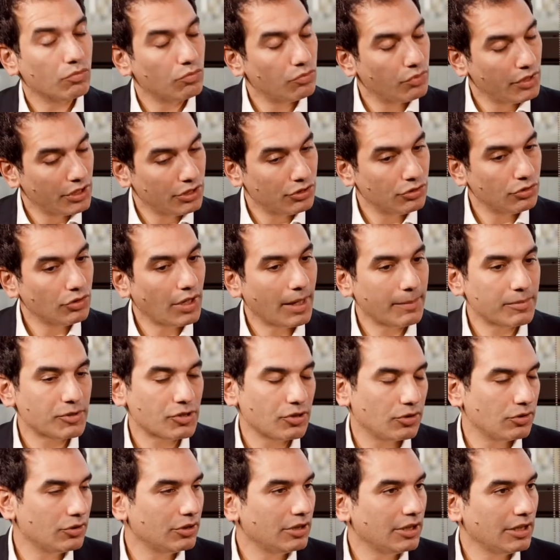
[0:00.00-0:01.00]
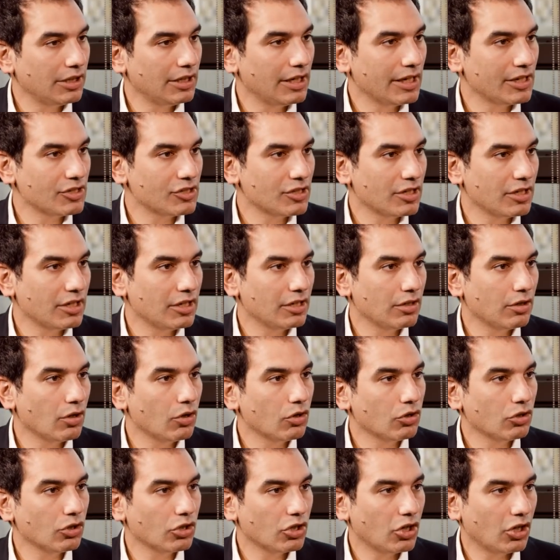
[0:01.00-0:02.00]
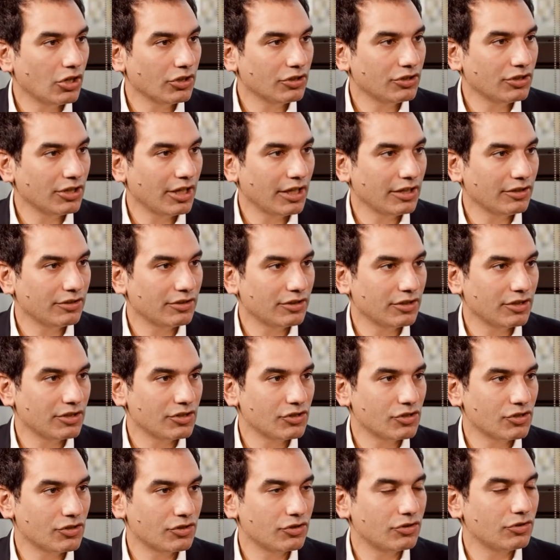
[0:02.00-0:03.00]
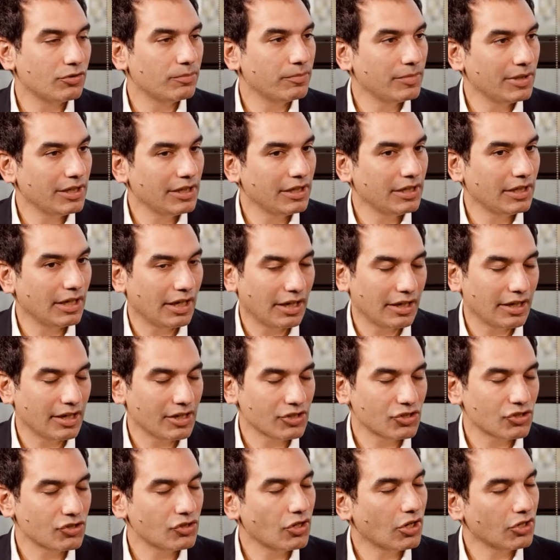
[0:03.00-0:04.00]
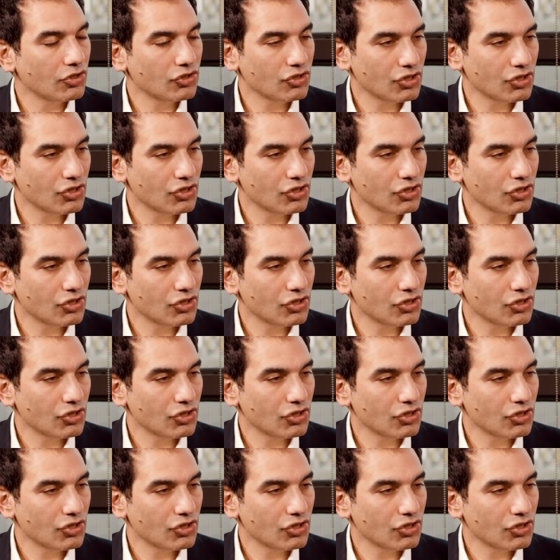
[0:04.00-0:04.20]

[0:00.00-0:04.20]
We do absolutely, Lesley. Local content is, to me and us, not